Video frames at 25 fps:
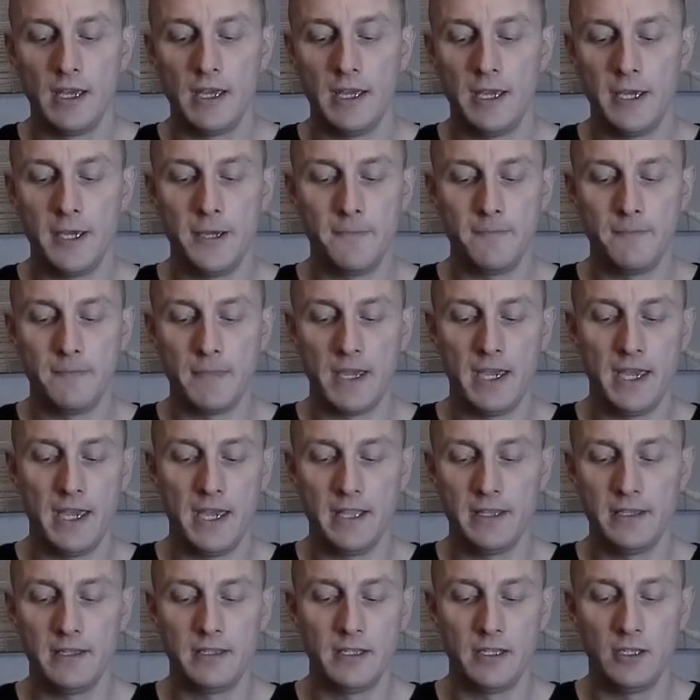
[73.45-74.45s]

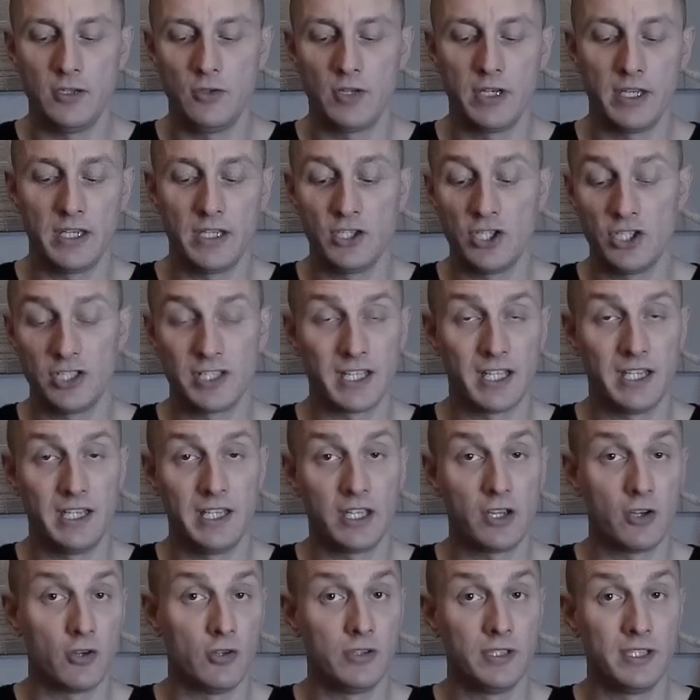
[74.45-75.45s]
and you can just
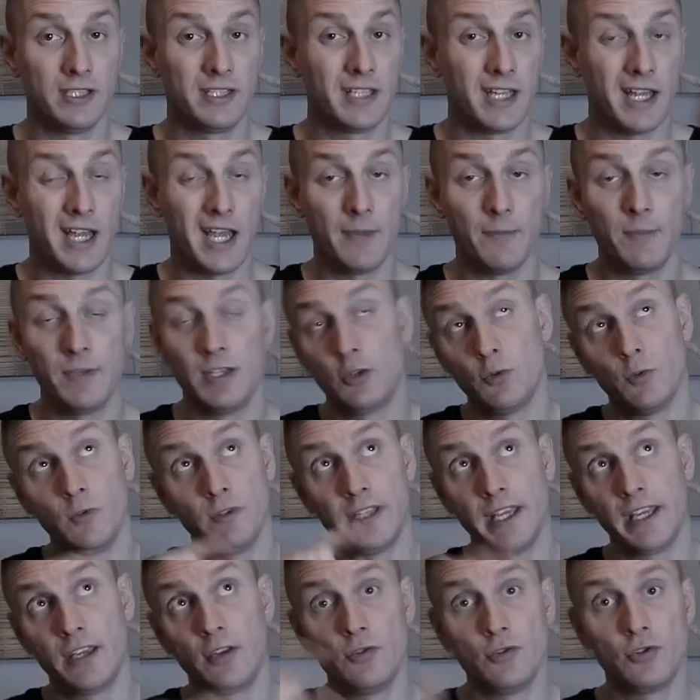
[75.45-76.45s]
click on the time and it will
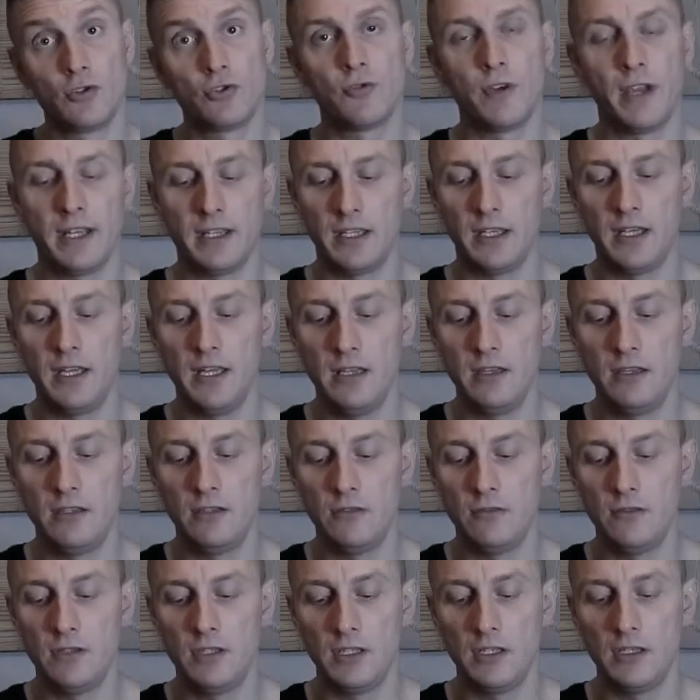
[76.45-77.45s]
take you straight
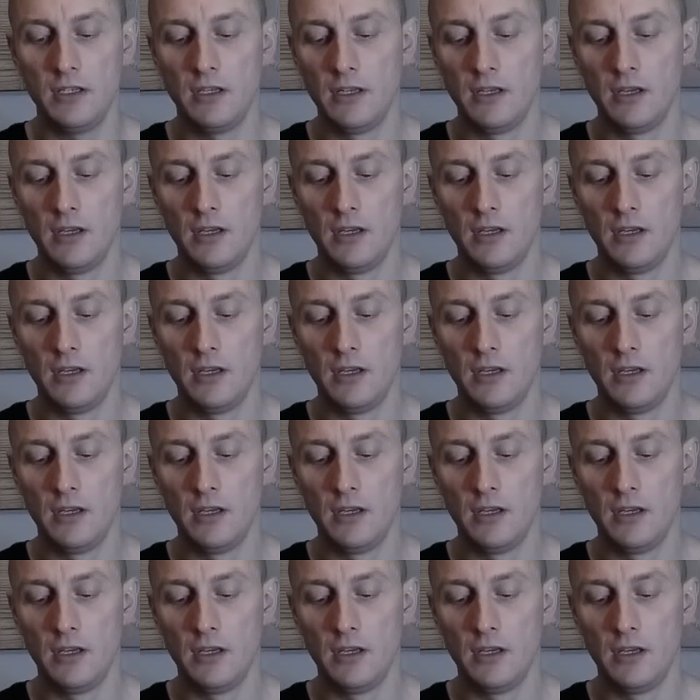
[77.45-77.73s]
into the